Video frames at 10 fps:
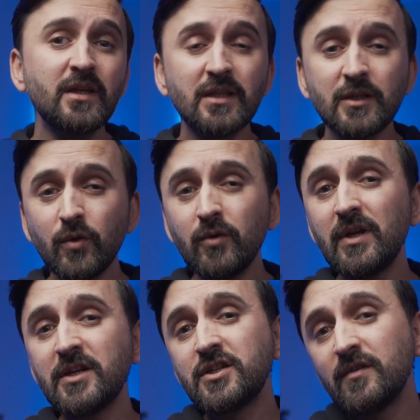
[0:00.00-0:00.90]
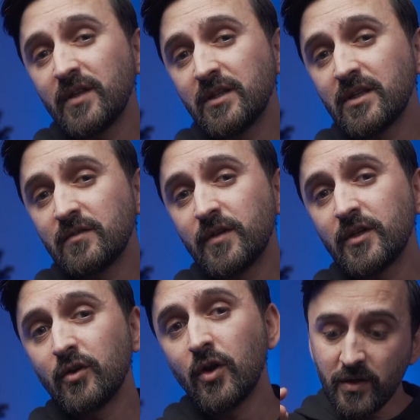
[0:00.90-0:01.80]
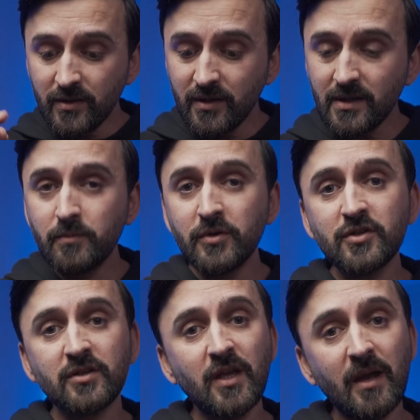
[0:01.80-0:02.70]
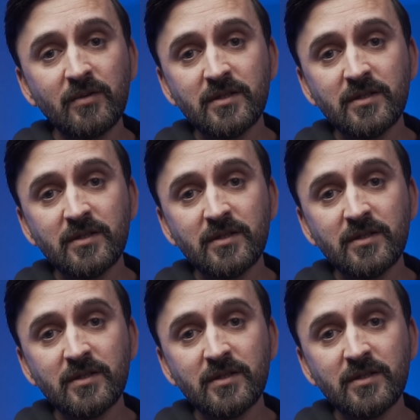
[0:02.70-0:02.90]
that we will achieve in this video with this budget camera